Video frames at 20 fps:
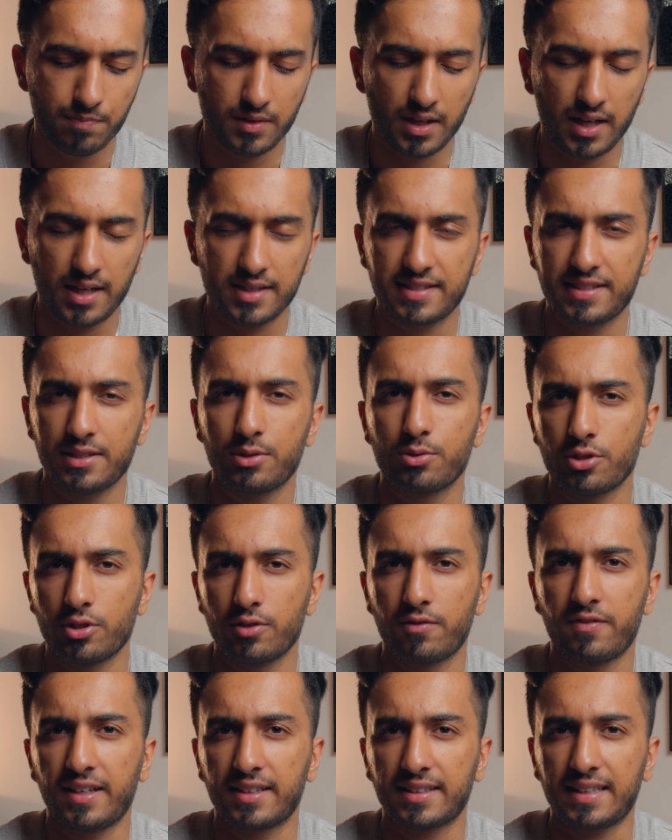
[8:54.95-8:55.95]
I still do
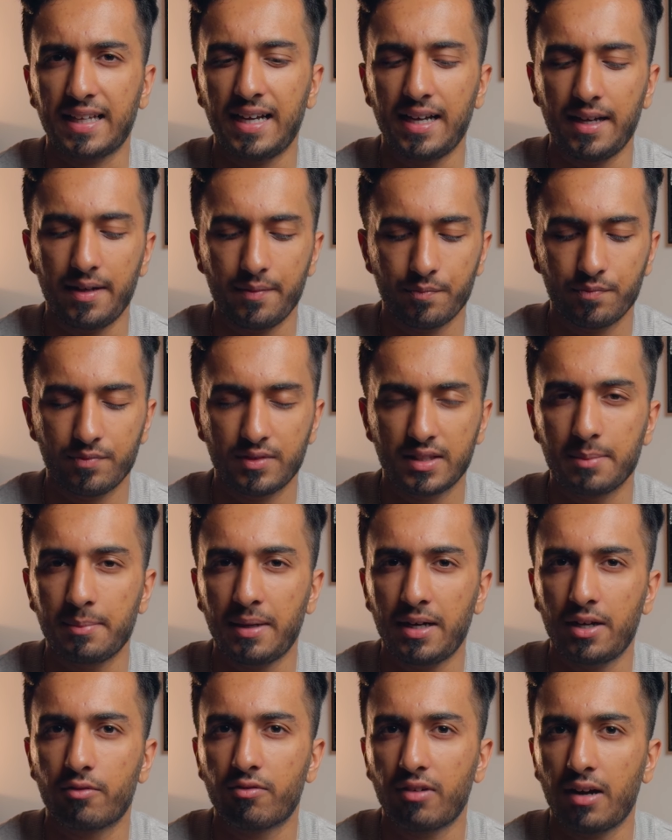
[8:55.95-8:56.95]
think that the
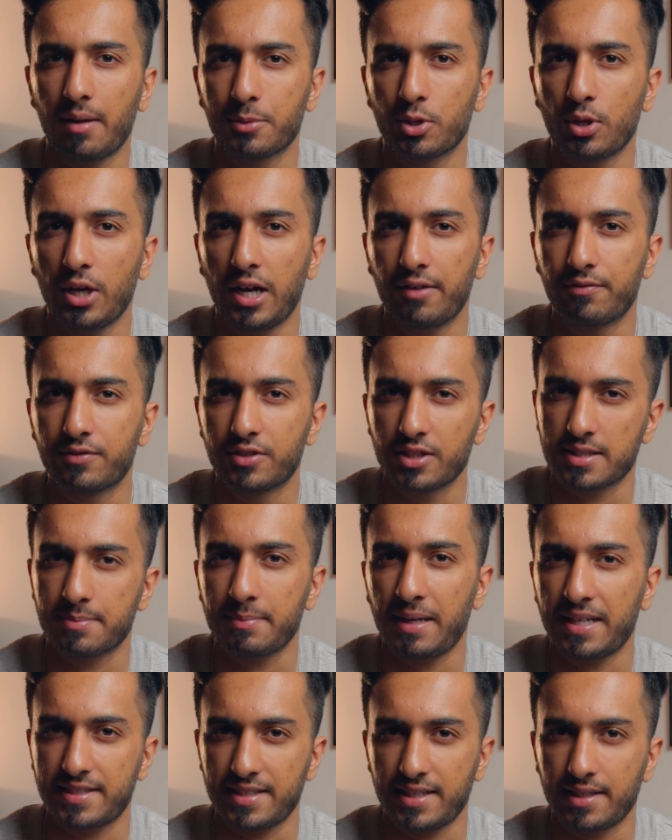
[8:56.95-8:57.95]
amount of RAM you have does
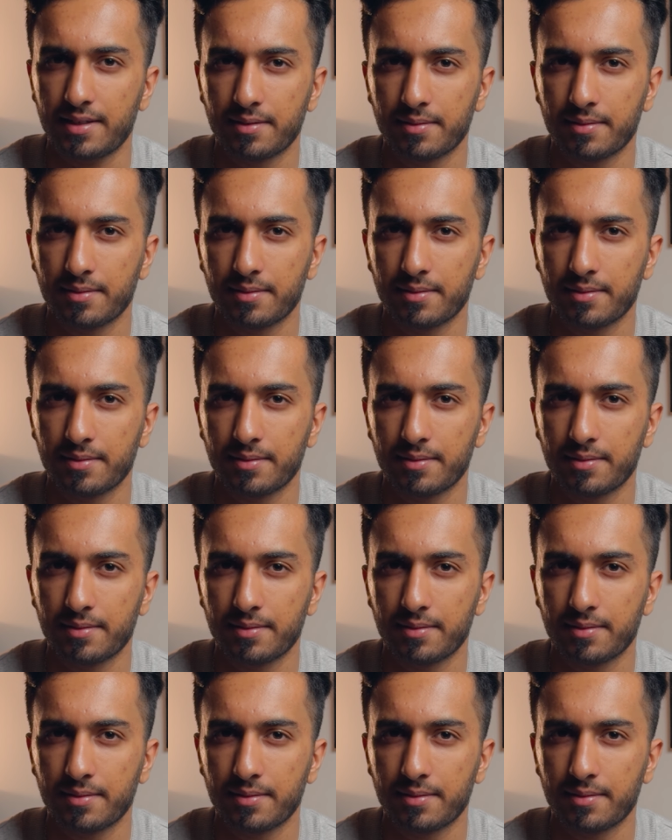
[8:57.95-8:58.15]
matter.